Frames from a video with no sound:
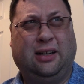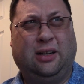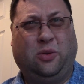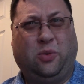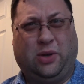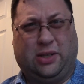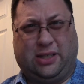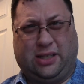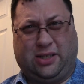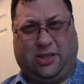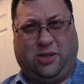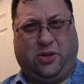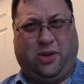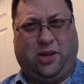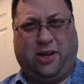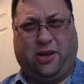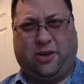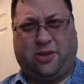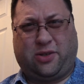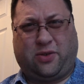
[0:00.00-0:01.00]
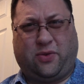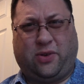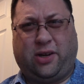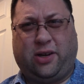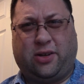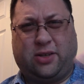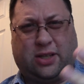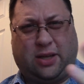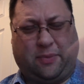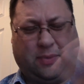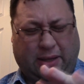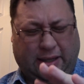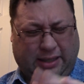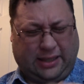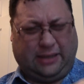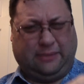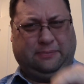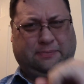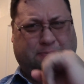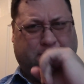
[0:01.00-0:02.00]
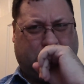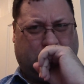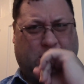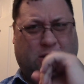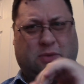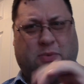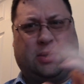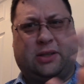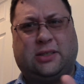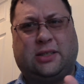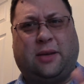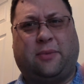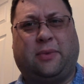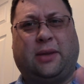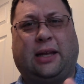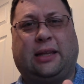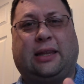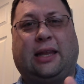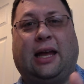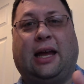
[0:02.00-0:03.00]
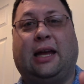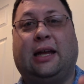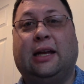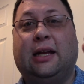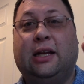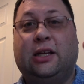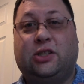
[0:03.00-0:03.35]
what is it, 2 years, 3 years, something like that.